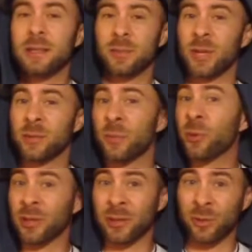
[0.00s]
Sometimes I'm
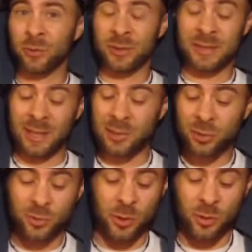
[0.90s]
putting little dead
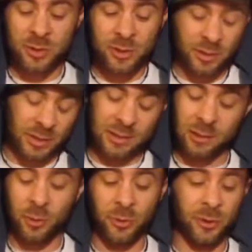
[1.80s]
strokes on these
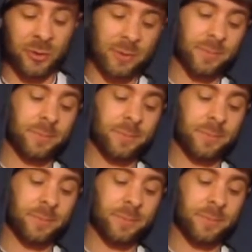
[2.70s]
lower notes.